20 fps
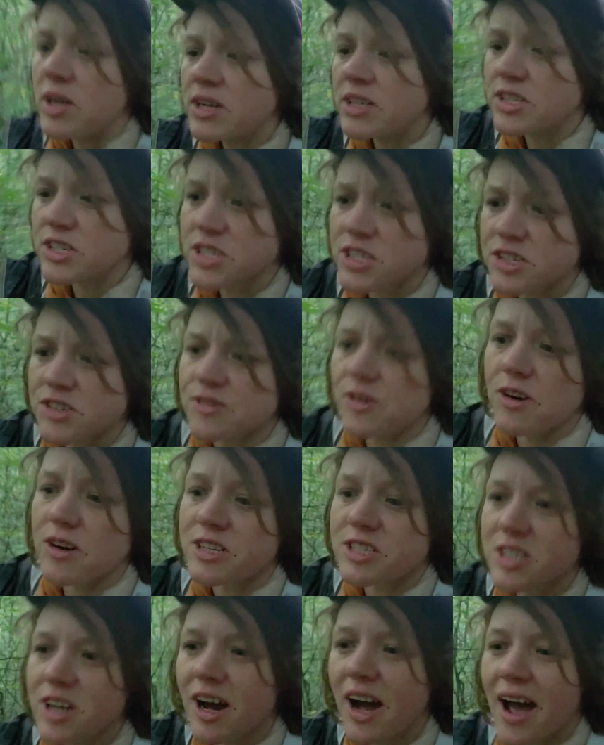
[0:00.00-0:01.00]
Just as far
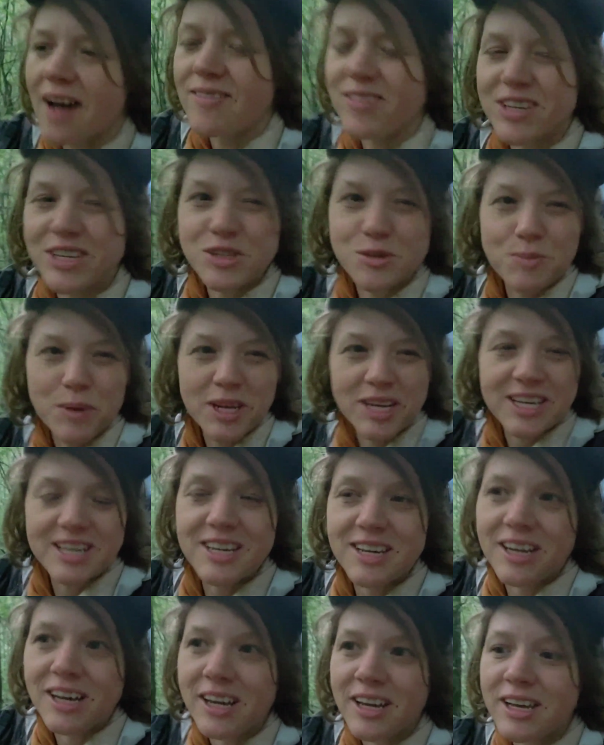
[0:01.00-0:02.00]
as not having as
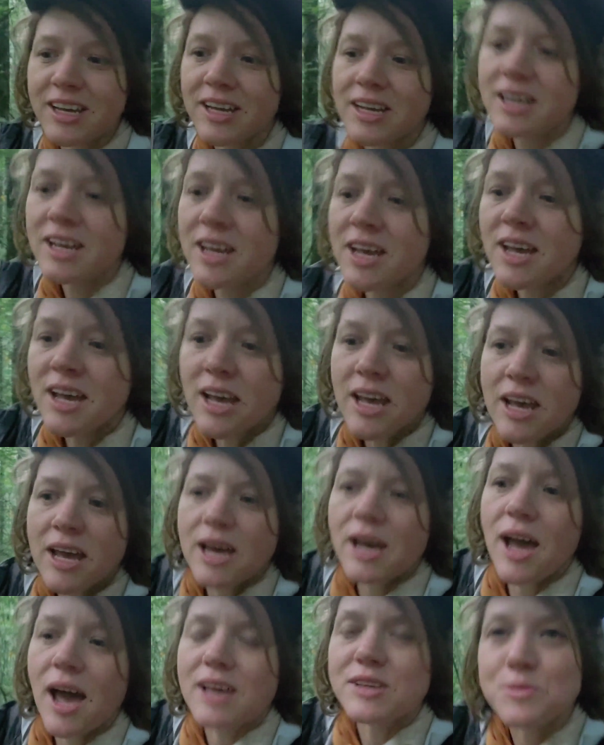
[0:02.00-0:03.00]
many
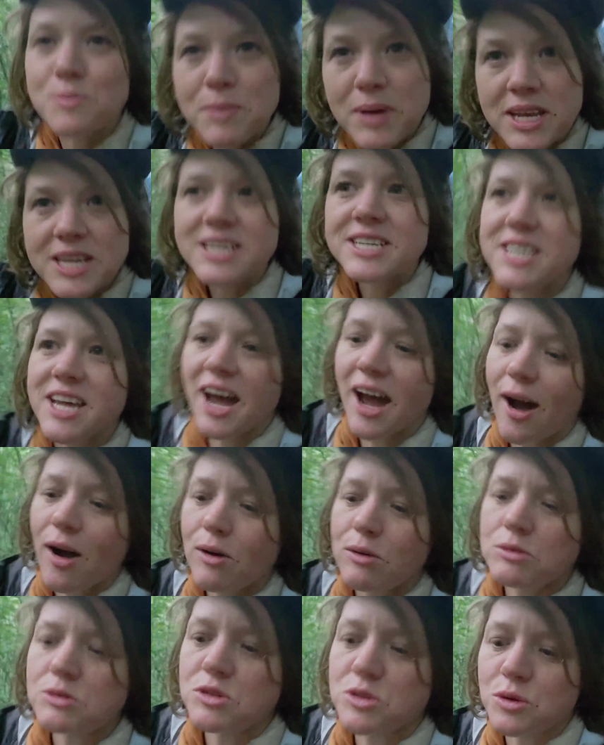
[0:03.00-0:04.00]

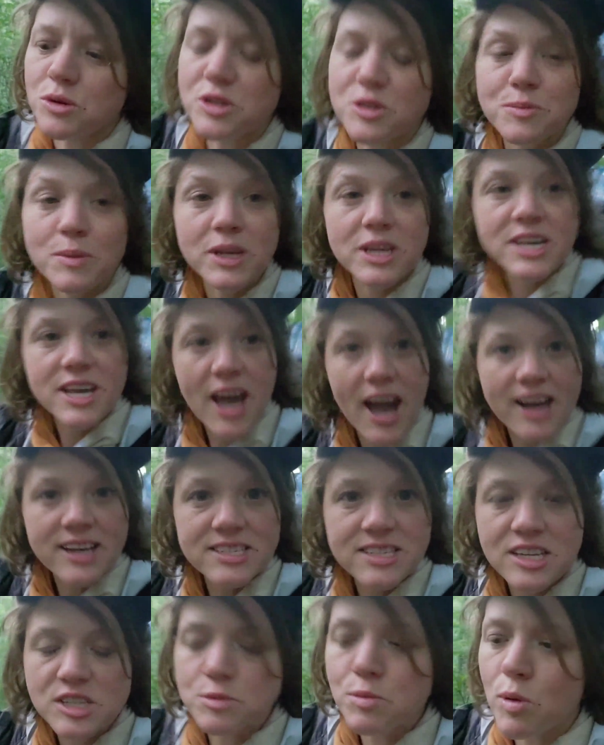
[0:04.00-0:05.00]
towns or as many
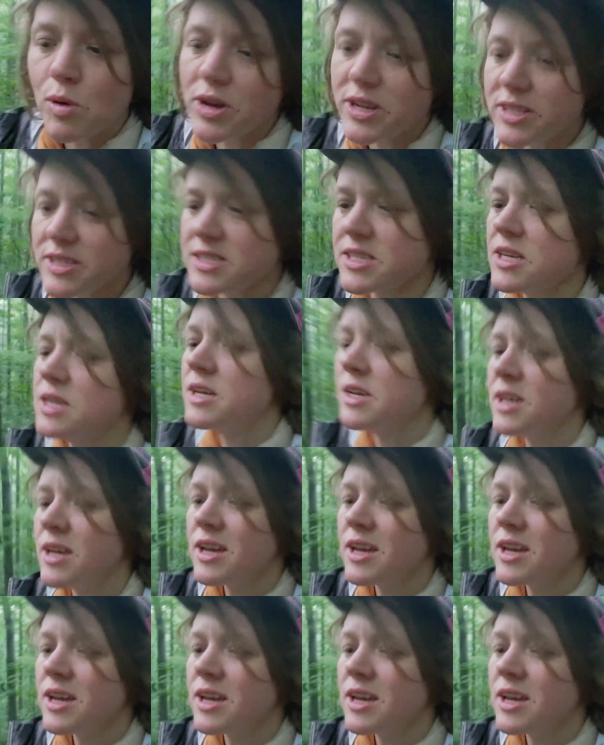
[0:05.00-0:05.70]
access points.